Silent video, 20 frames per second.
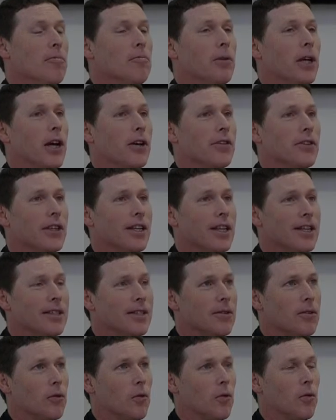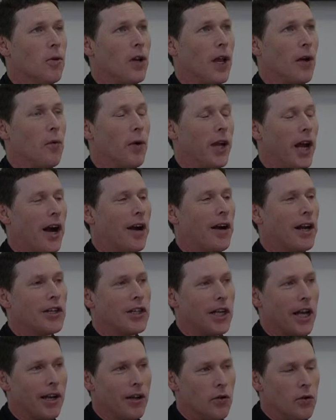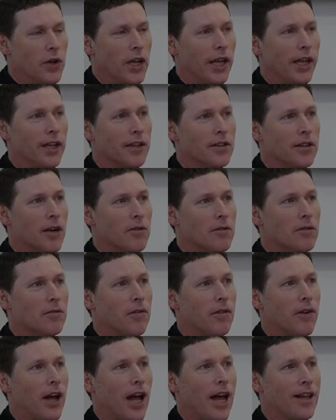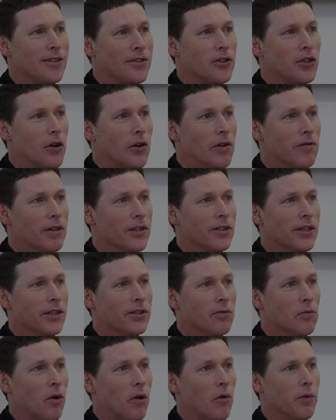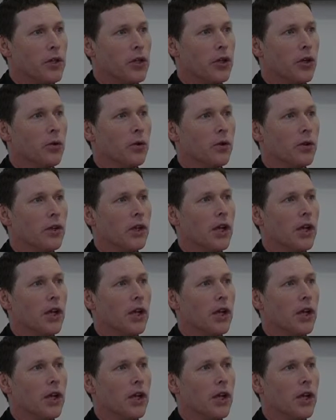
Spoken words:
because it is, like, we are actually kind of unique in terms of, as a School of Physics, of what we do,